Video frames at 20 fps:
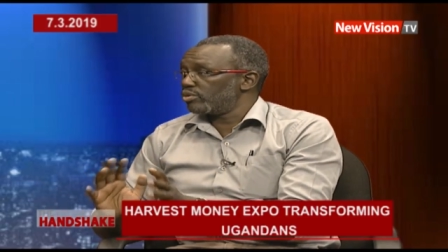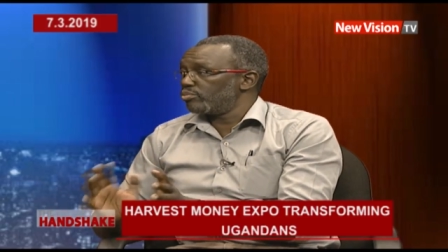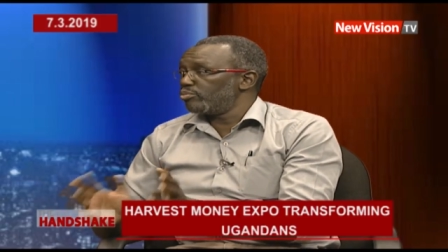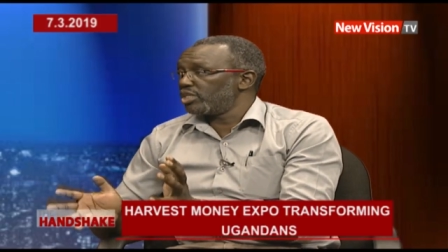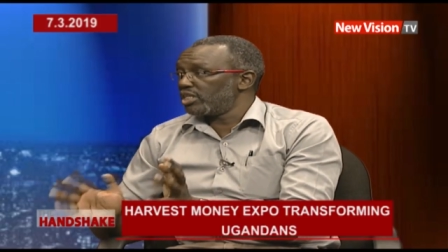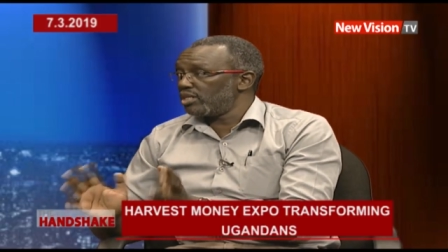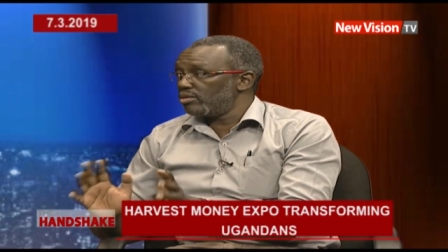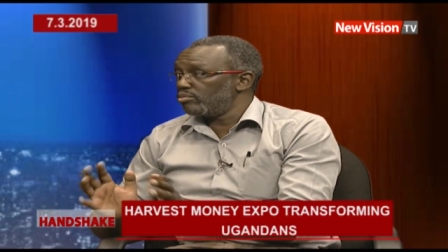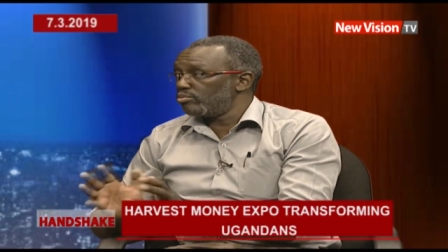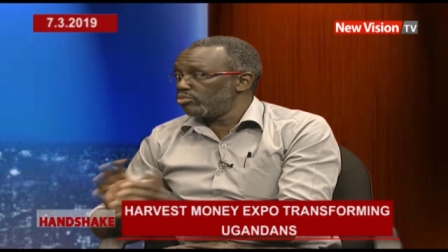
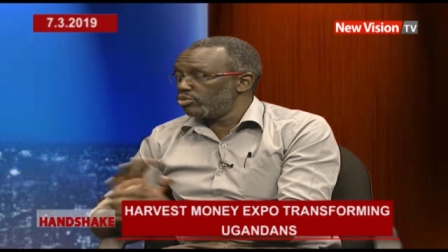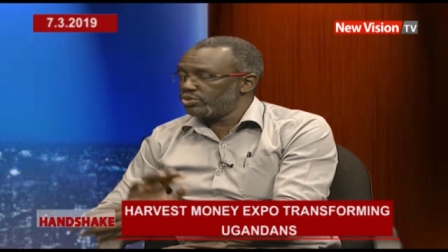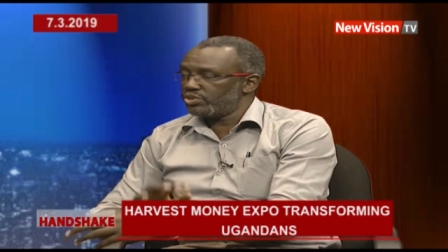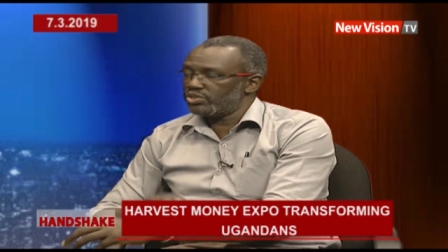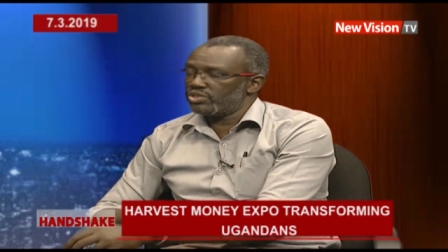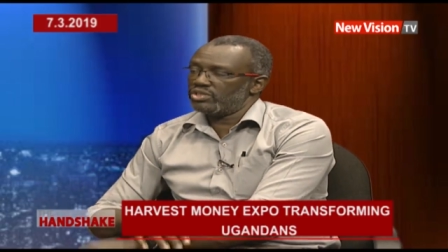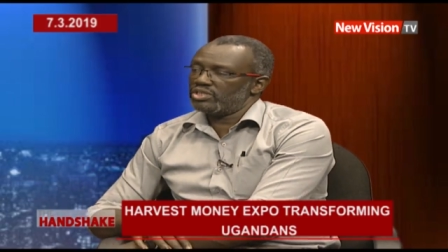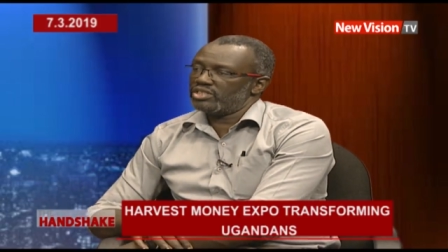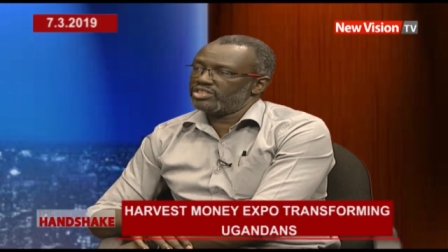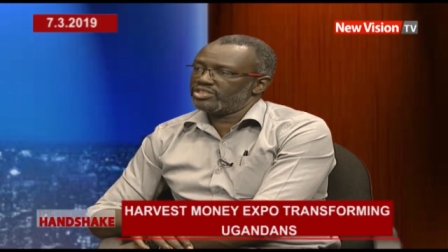become more
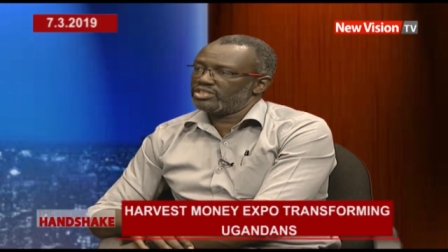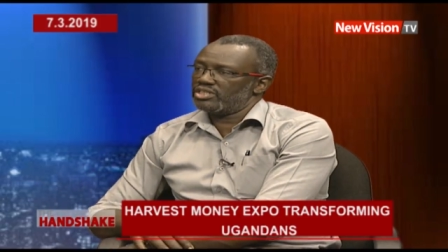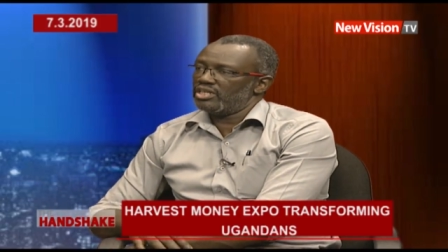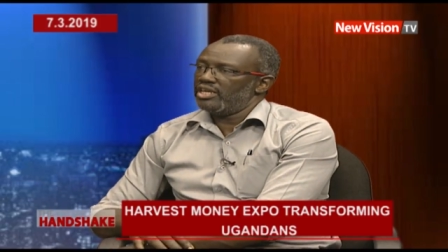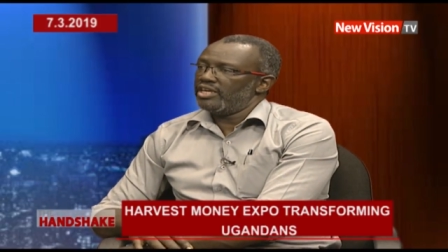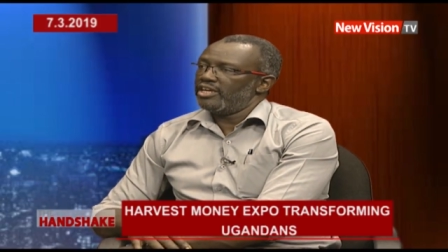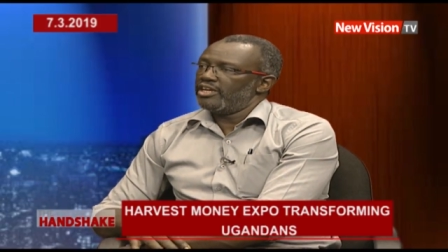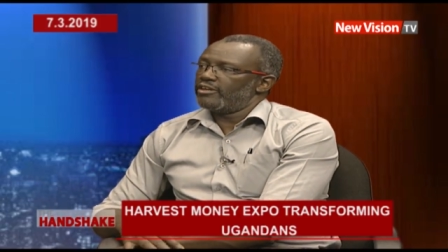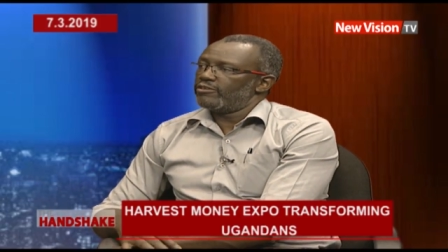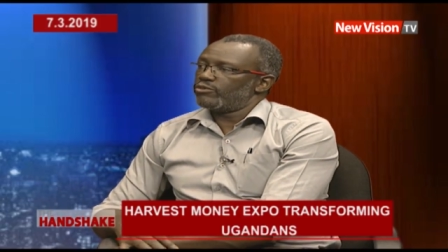serious
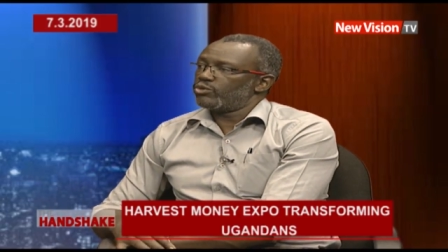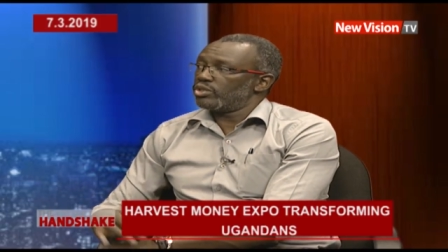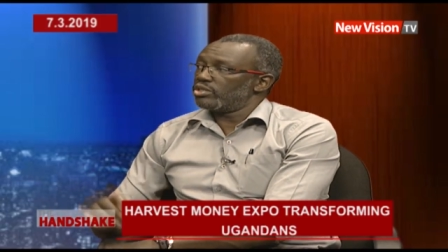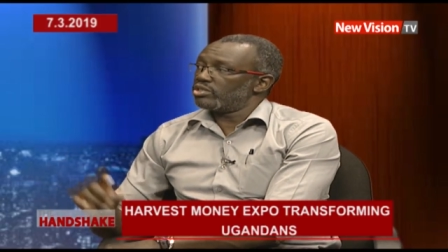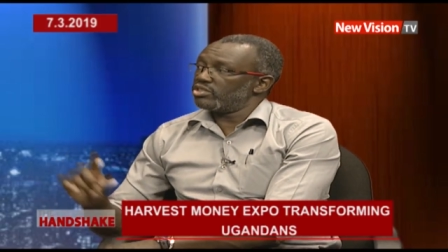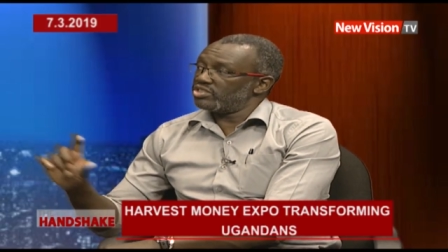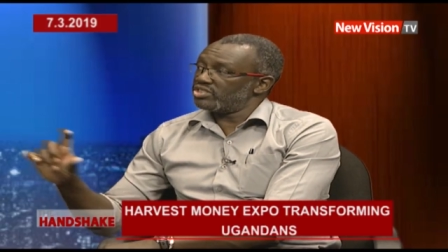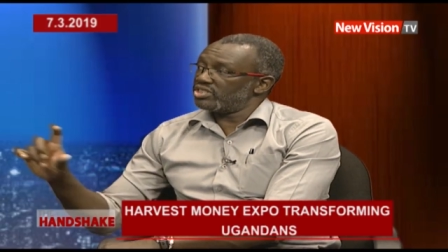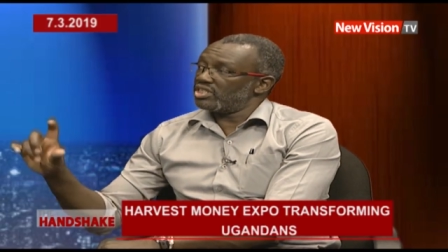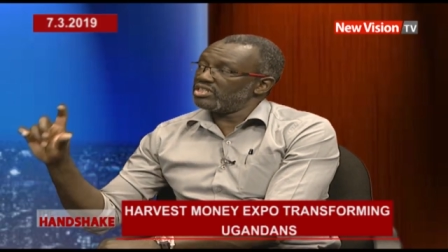mm. to
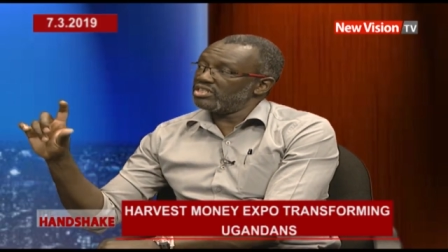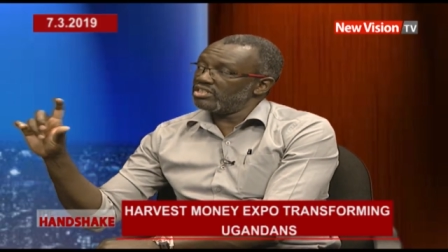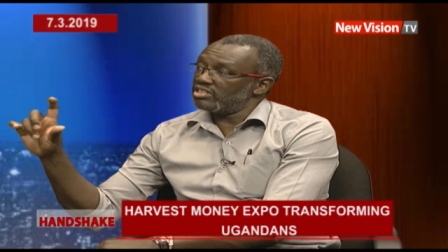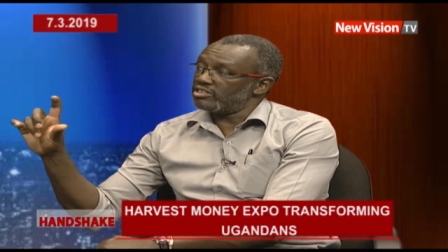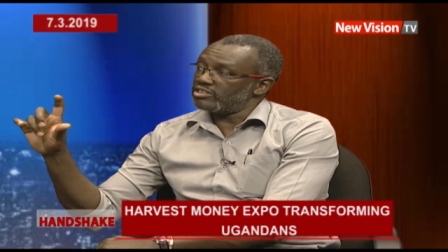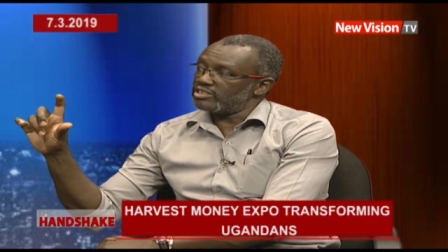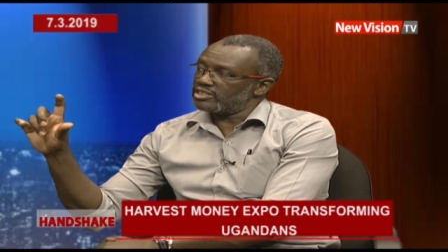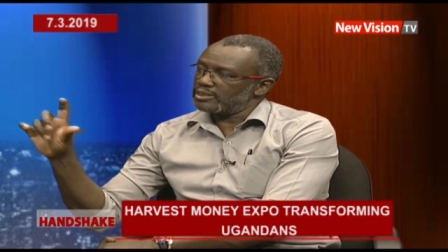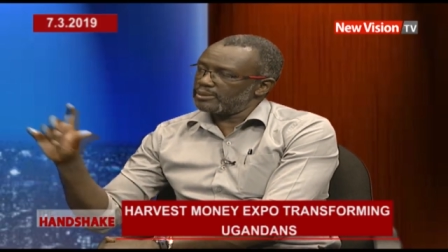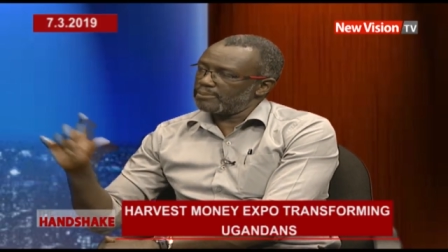increase the
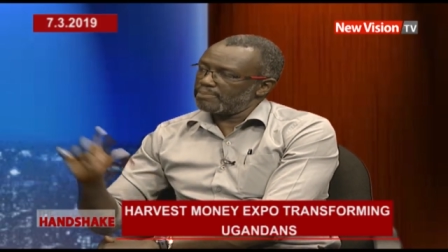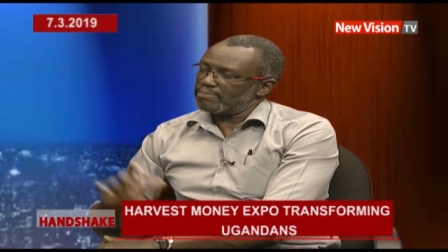yields.